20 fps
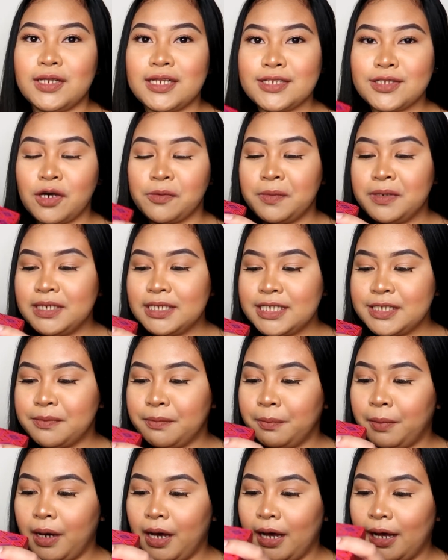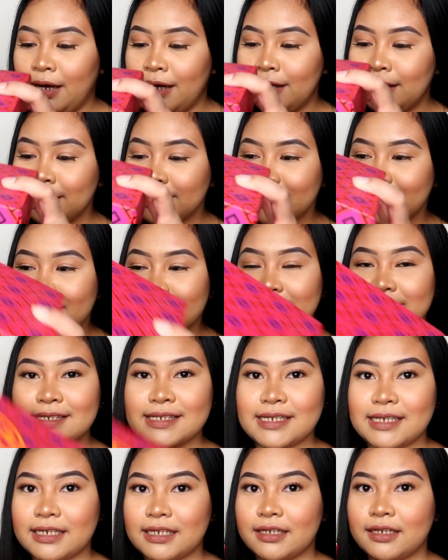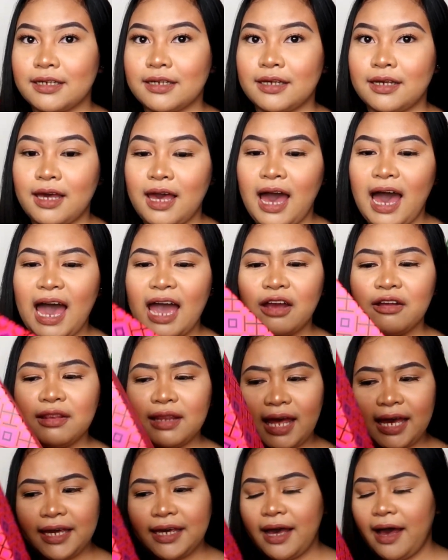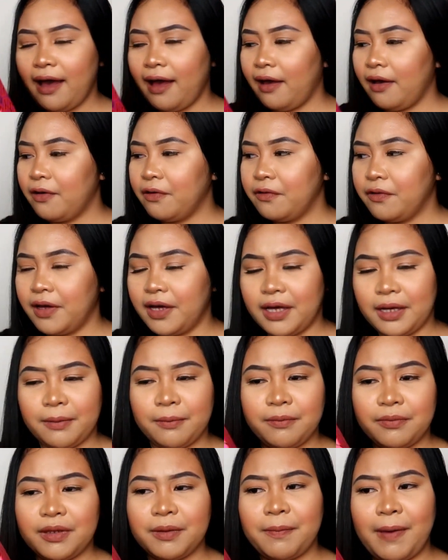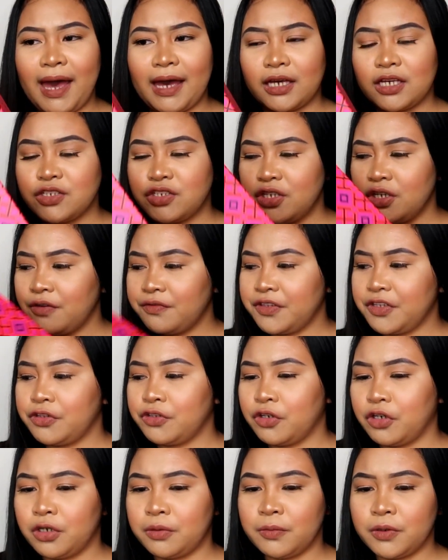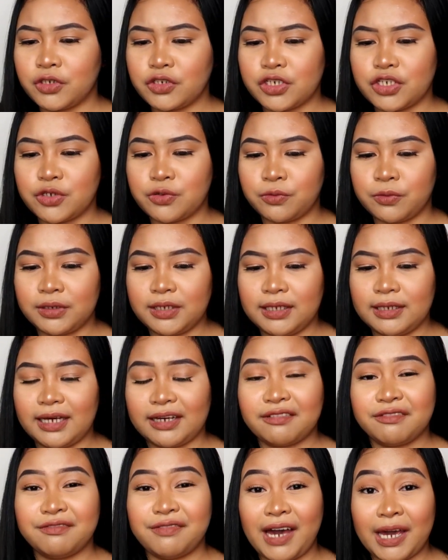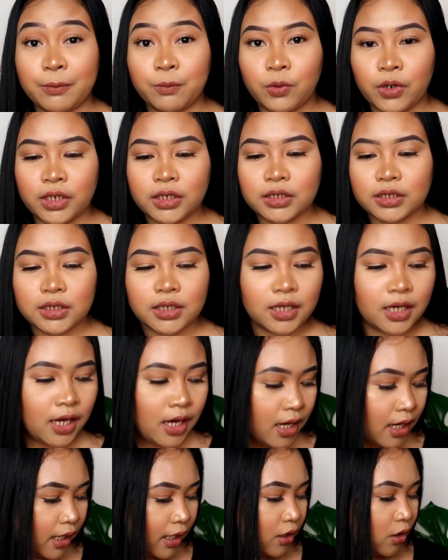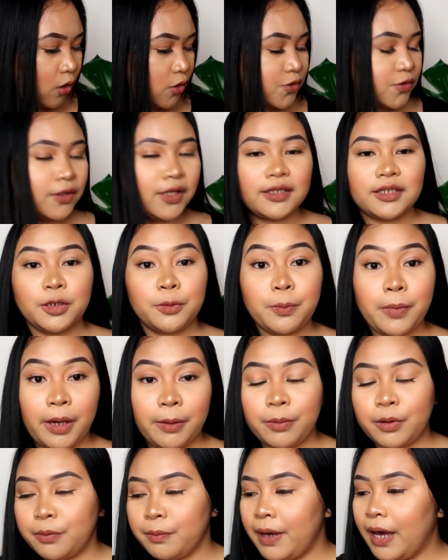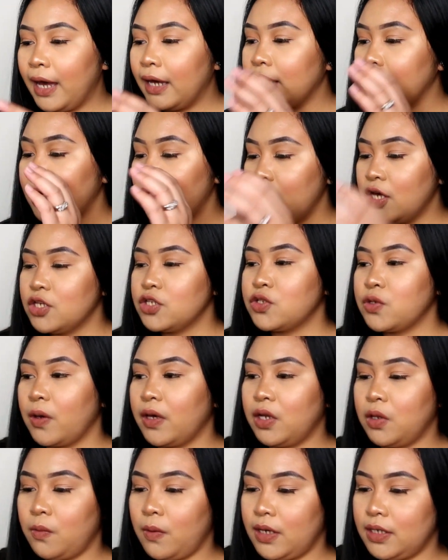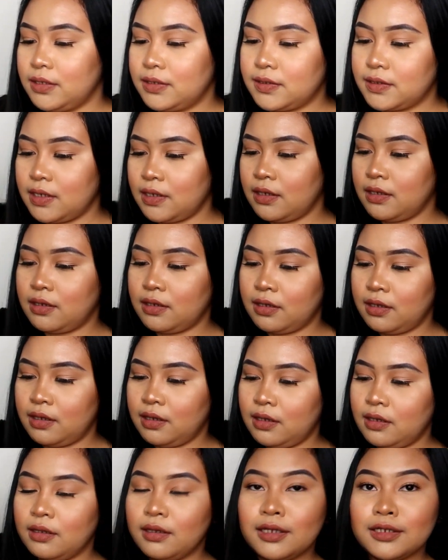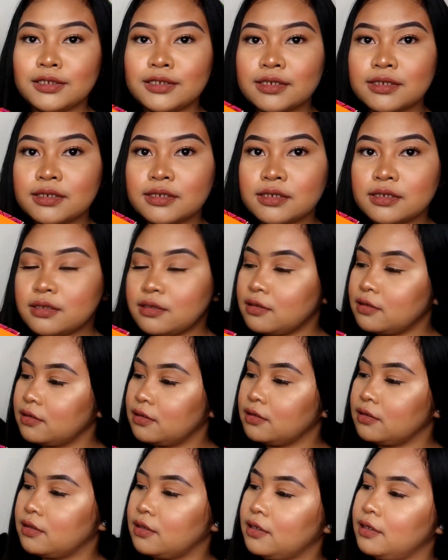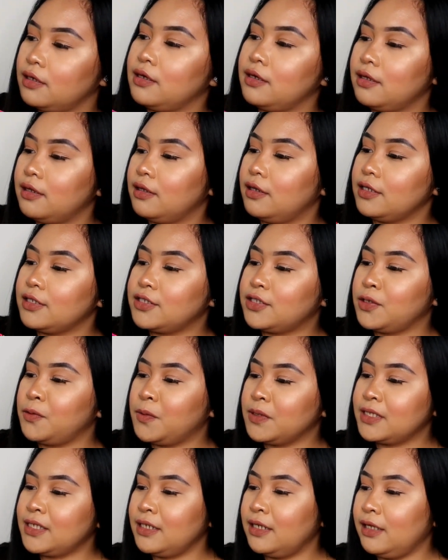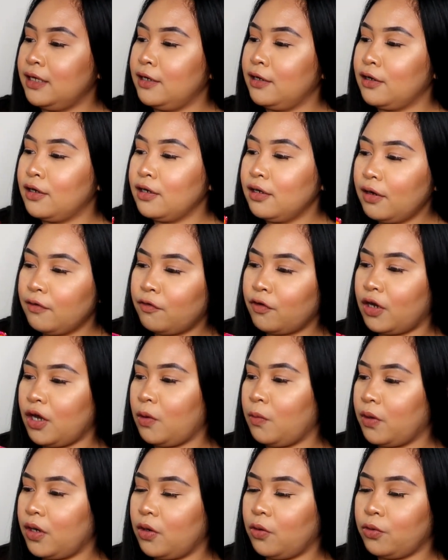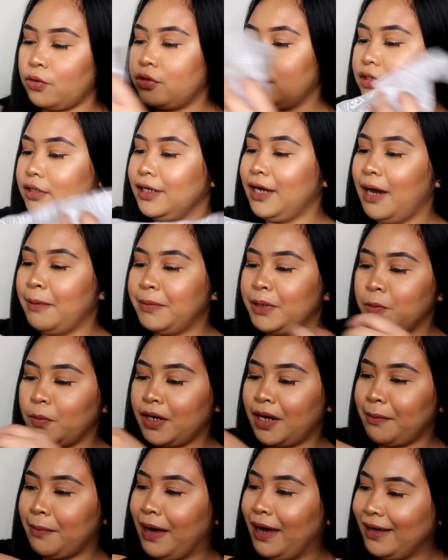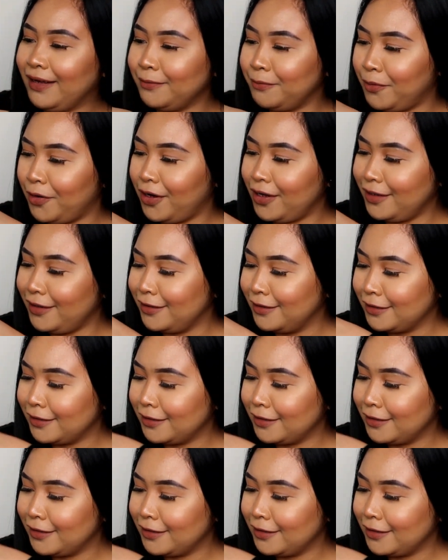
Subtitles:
let's open this box. I like how the packaging of the Tory Burch is really like vibrant, and also like their paper bag. So anyways, let's see what's in here. I forgot what I ordered. I mean what I bought.